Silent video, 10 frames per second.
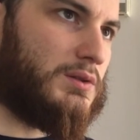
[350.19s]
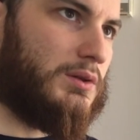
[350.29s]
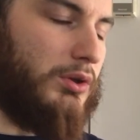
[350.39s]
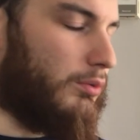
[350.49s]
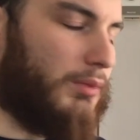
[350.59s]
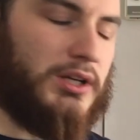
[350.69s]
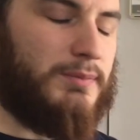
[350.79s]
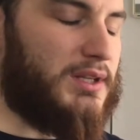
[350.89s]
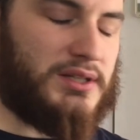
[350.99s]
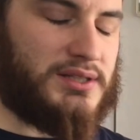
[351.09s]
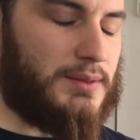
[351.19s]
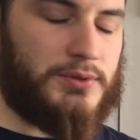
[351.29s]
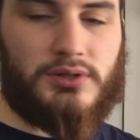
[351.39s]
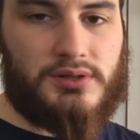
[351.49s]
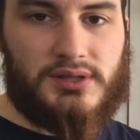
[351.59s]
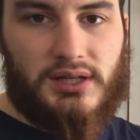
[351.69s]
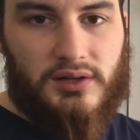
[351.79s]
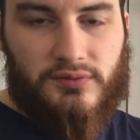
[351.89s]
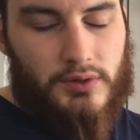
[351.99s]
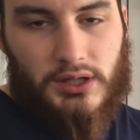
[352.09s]
There might be exceptions that I
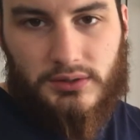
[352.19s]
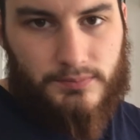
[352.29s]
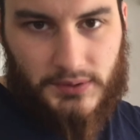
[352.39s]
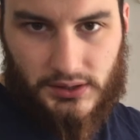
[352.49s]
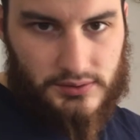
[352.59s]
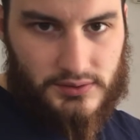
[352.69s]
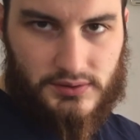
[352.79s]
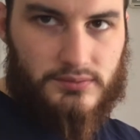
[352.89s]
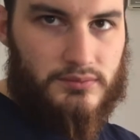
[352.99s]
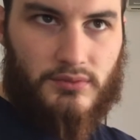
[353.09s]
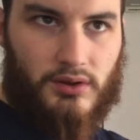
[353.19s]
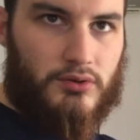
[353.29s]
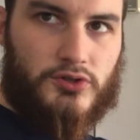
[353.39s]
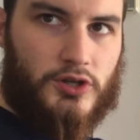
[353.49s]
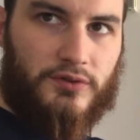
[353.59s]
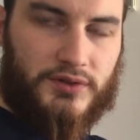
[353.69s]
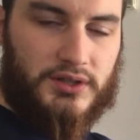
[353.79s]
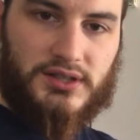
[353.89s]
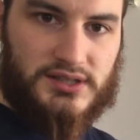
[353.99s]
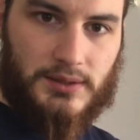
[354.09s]
forget because there's often
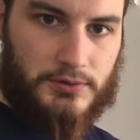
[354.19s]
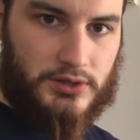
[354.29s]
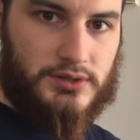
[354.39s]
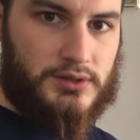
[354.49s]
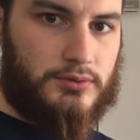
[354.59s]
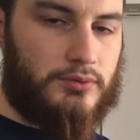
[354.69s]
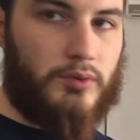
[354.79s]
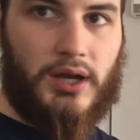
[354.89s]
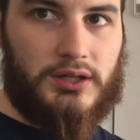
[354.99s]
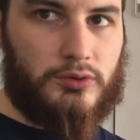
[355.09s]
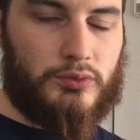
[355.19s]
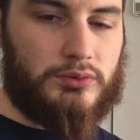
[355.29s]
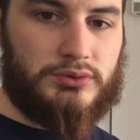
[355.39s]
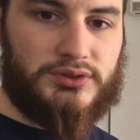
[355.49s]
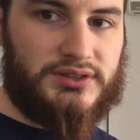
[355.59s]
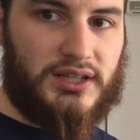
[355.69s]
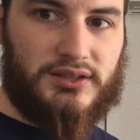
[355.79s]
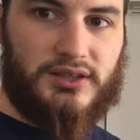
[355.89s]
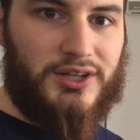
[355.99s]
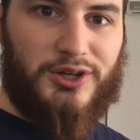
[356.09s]
exceptions to any rules that
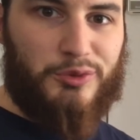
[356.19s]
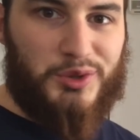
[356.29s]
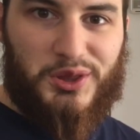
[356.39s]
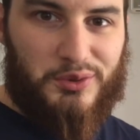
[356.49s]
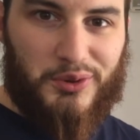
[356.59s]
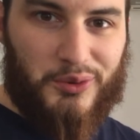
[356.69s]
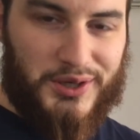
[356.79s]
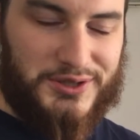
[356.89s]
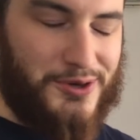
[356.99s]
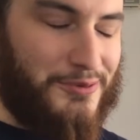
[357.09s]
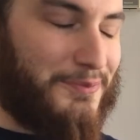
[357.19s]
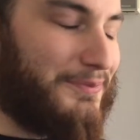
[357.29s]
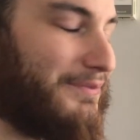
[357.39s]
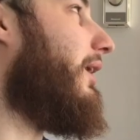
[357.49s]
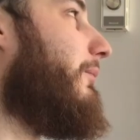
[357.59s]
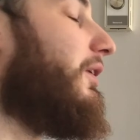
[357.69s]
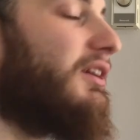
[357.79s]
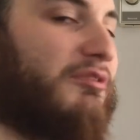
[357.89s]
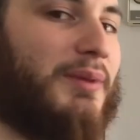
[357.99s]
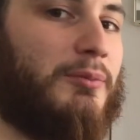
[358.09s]
we throw at you. But
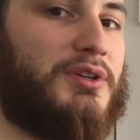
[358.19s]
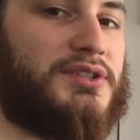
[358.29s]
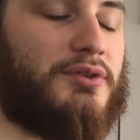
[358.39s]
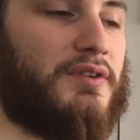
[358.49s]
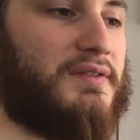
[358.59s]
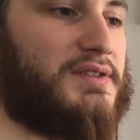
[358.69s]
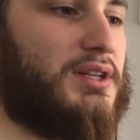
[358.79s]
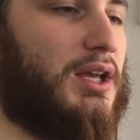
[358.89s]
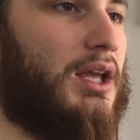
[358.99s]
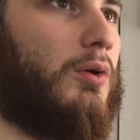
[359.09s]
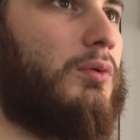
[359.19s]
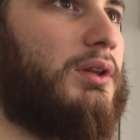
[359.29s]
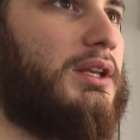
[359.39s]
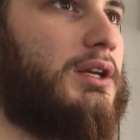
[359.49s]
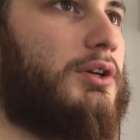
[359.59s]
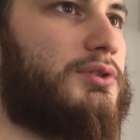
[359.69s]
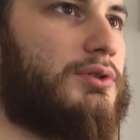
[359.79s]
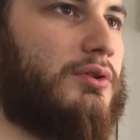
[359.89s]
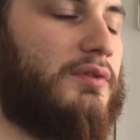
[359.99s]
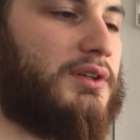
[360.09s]
if memory serves, only
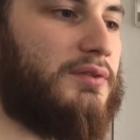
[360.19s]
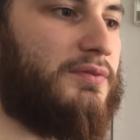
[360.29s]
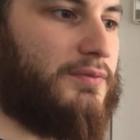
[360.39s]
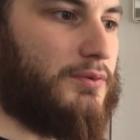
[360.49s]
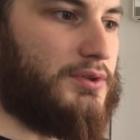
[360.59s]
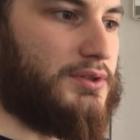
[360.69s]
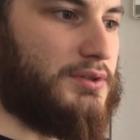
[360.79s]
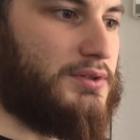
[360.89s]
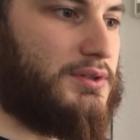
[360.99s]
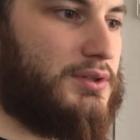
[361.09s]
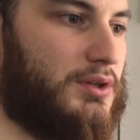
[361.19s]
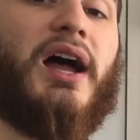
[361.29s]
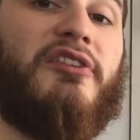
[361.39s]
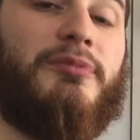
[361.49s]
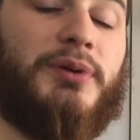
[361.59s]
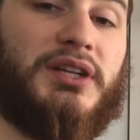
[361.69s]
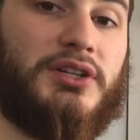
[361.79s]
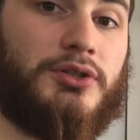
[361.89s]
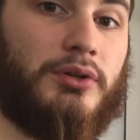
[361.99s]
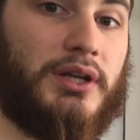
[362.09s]
conservative forces have
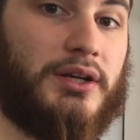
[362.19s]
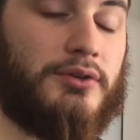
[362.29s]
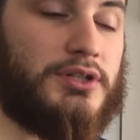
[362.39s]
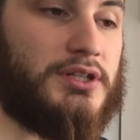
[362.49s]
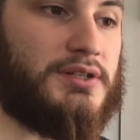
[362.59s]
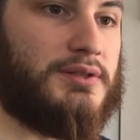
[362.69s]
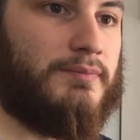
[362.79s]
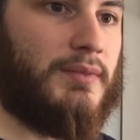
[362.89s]
potential energies.